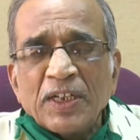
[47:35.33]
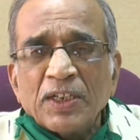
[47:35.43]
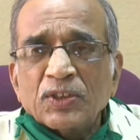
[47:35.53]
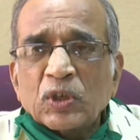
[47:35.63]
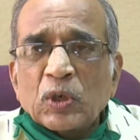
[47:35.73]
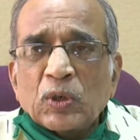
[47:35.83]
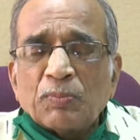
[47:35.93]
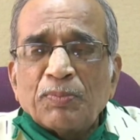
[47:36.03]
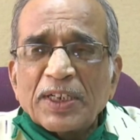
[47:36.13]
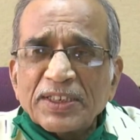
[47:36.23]
So
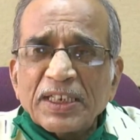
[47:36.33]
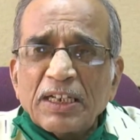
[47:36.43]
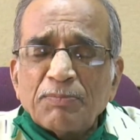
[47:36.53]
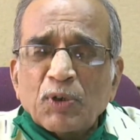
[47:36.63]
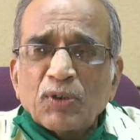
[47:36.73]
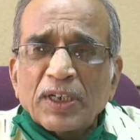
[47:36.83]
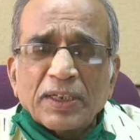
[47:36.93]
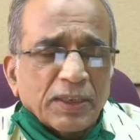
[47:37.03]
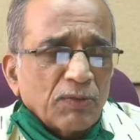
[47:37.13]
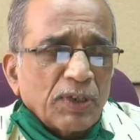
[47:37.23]
personal
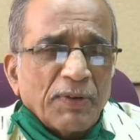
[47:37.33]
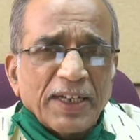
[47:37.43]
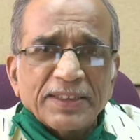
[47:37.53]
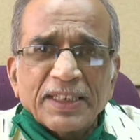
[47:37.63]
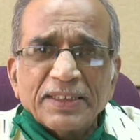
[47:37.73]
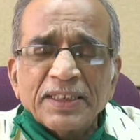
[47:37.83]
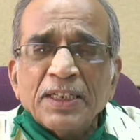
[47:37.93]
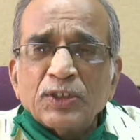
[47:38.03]
protective devices